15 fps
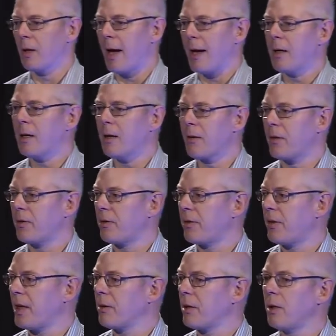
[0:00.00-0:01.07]
any other
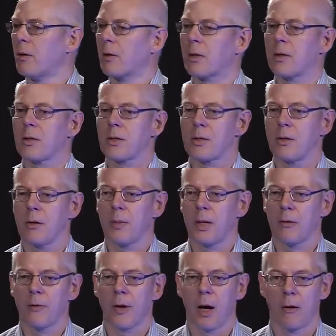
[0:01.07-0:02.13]
thing that you're
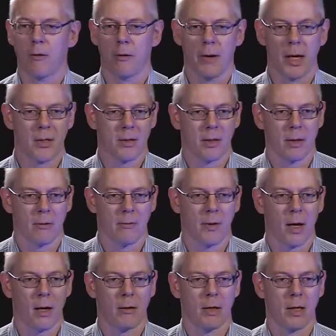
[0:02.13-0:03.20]
consuming via
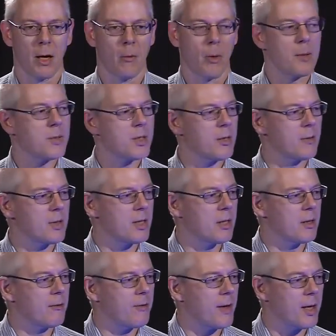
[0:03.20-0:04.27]
a web service
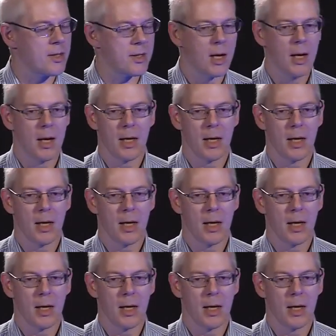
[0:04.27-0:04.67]
interface